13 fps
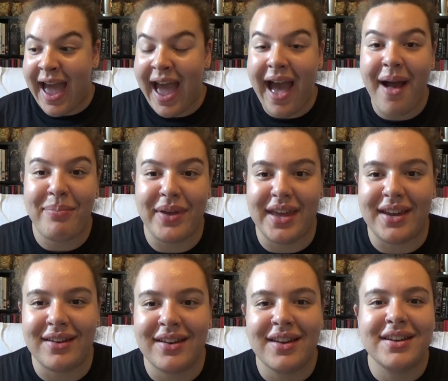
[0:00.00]

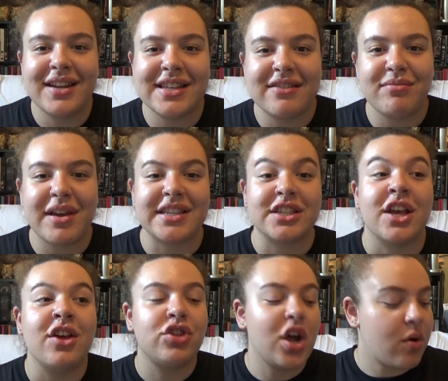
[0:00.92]
happen doesn't even make sense.
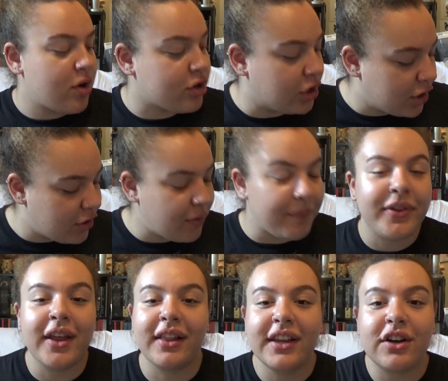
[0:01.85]
There were 2,
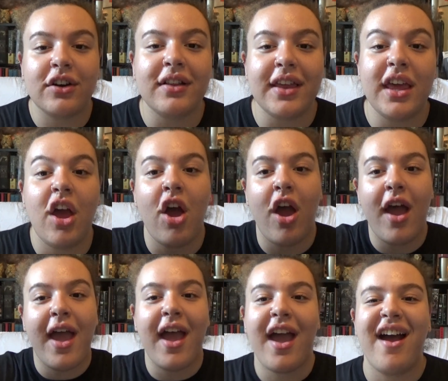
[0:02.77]
literally,
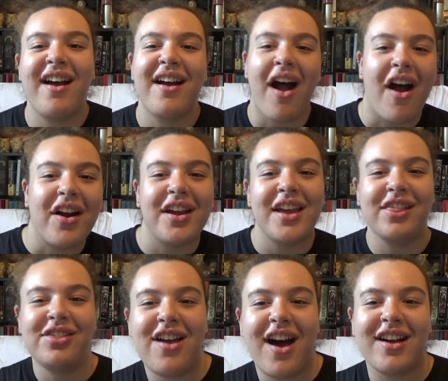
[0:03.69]

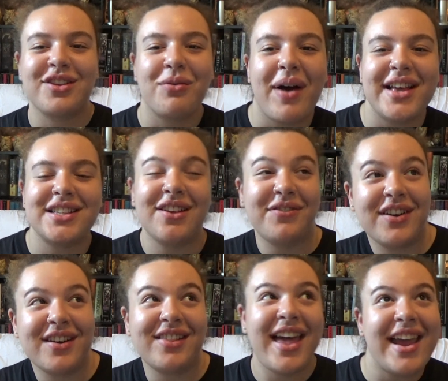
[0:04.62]
knock twice if
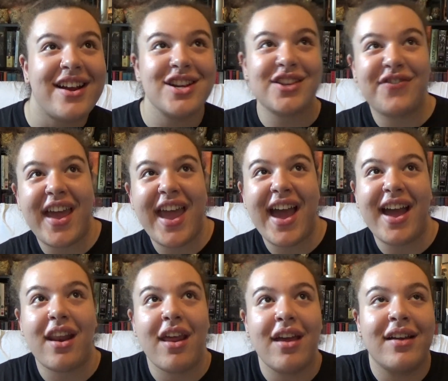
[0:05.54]
you're a Lakers
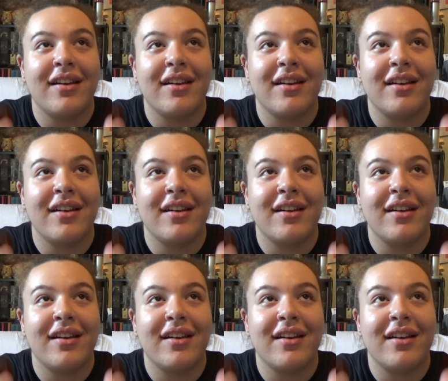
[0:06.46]
fan.